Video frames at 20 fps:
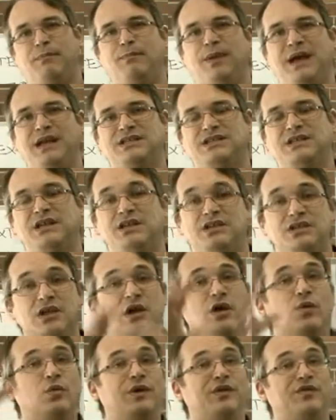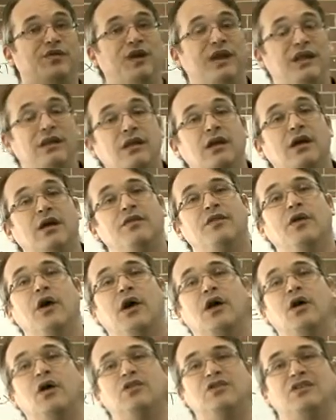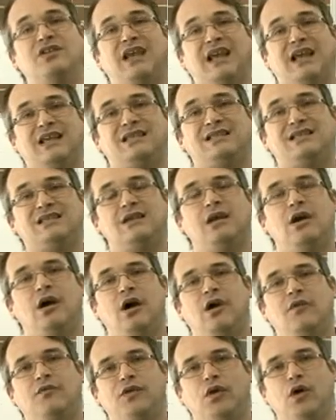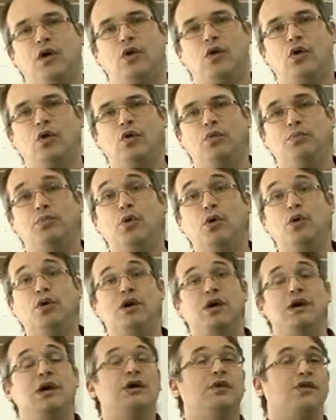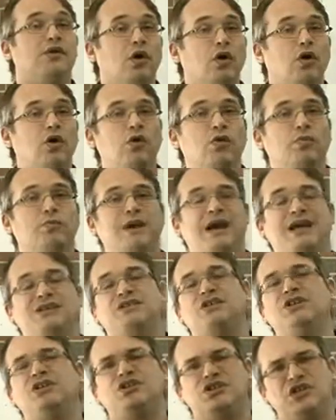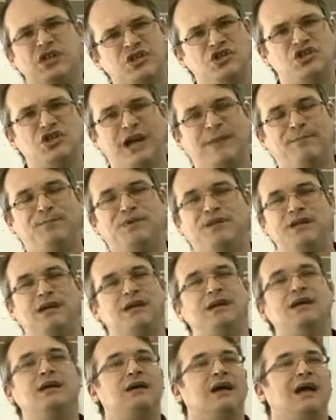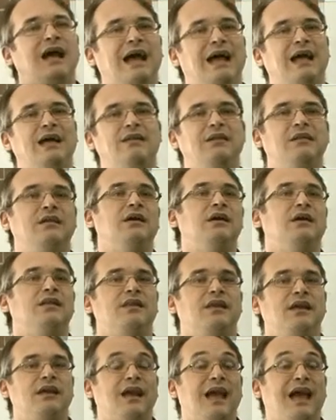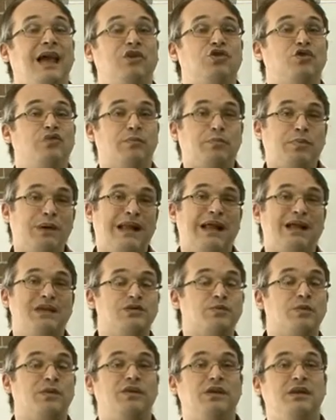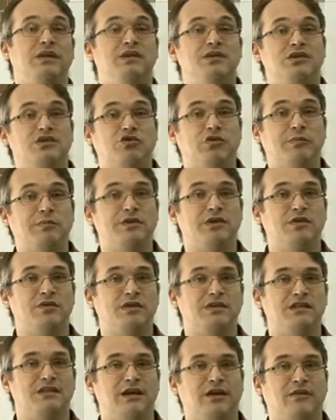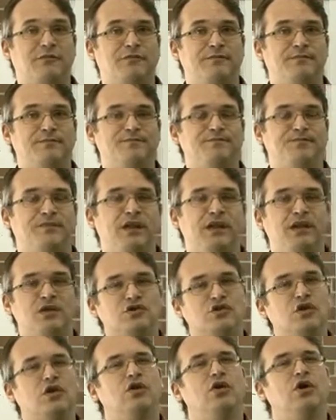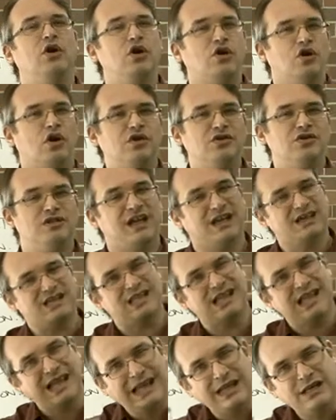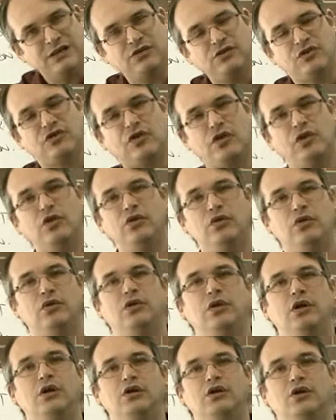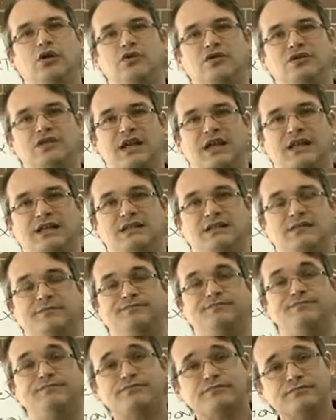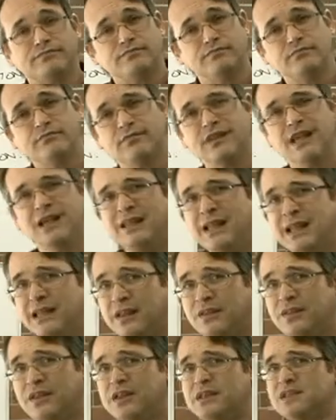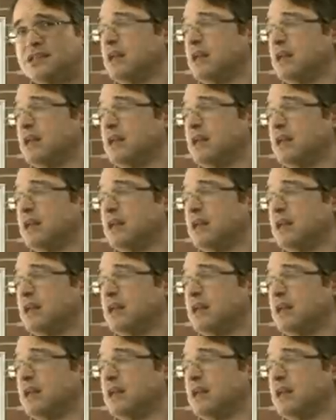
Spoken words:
passage within the context of the whole book, the whole passage, the chapter, and the actual place within the scripture itself? So context, the internal context. The other things